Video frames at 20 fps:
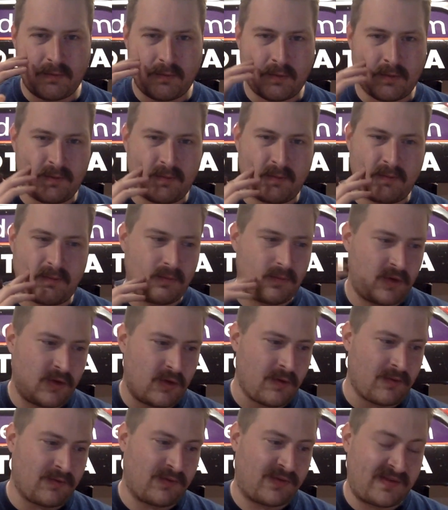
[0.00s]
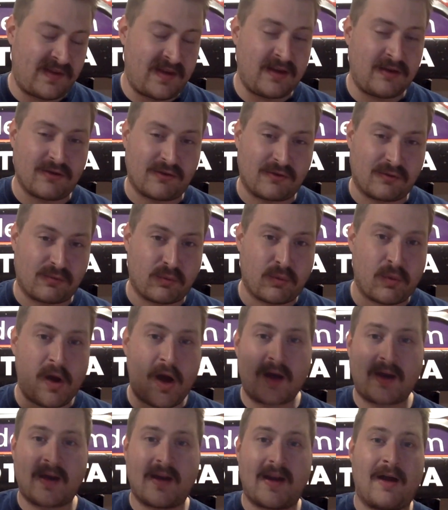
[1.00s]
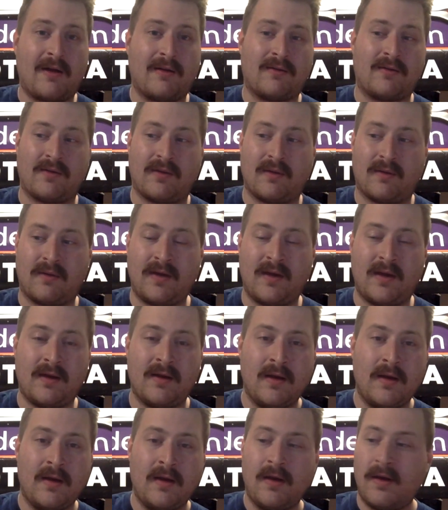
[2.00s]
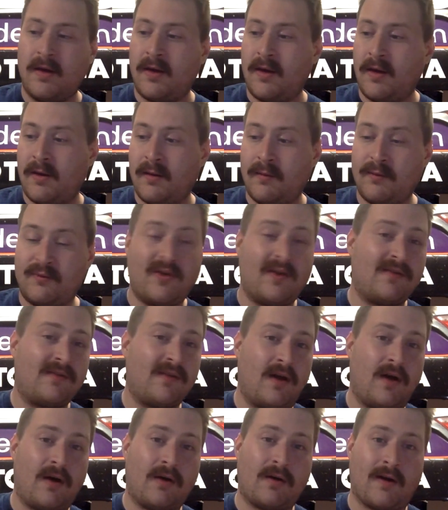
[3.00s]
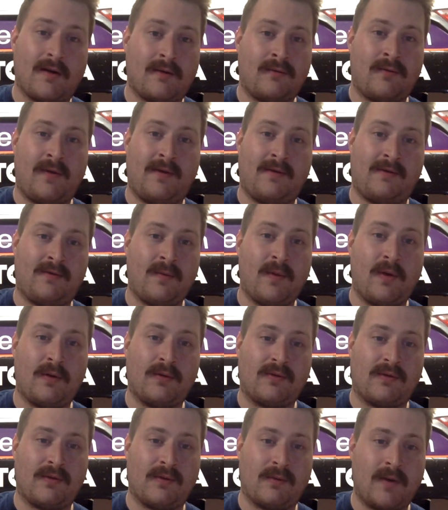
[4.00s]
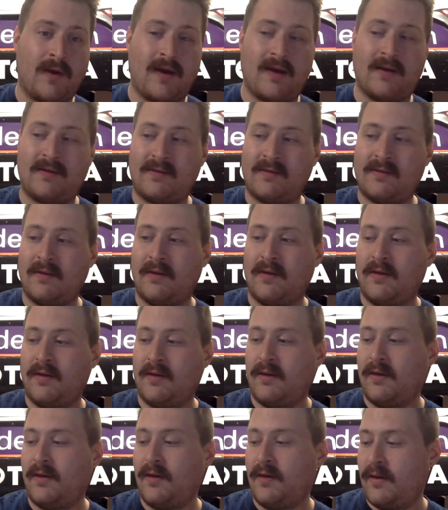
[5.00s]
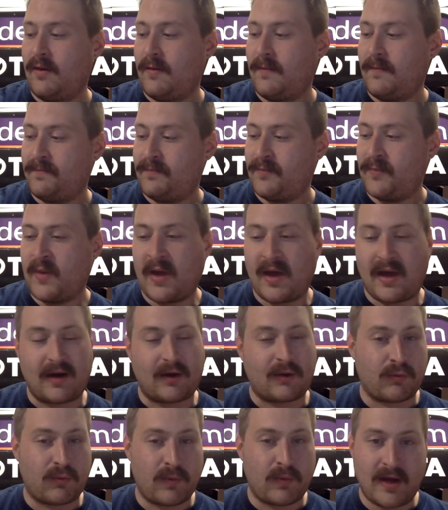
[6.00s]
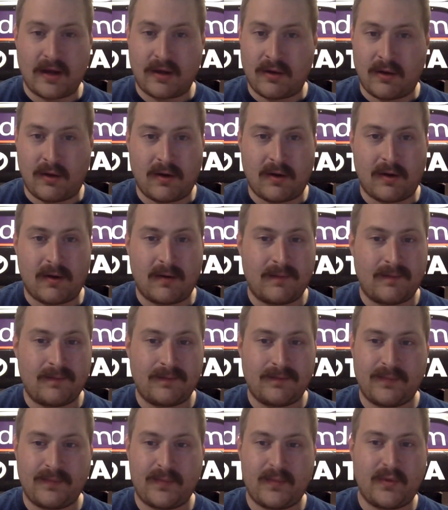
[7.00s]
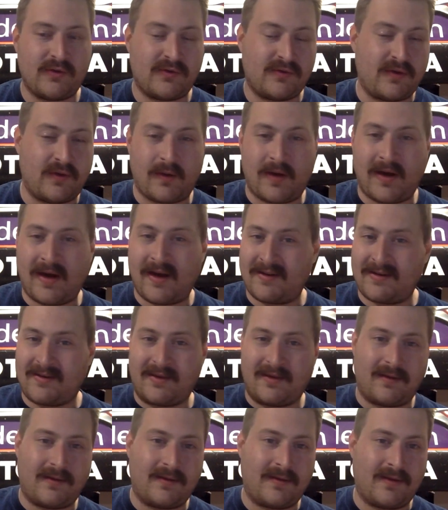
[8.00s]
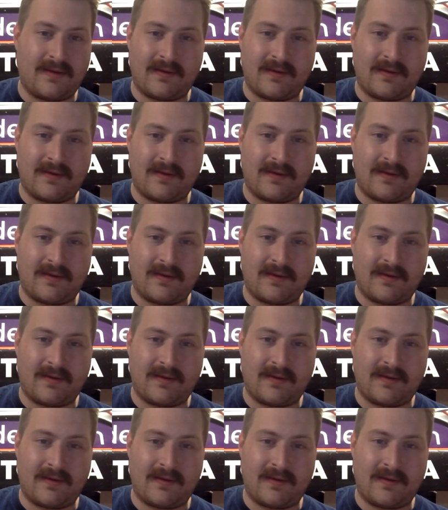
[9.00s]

where you have Sieg just rocket out to the lead. It was Justin Allgaier's race for most of the race. Had a great car, just, as the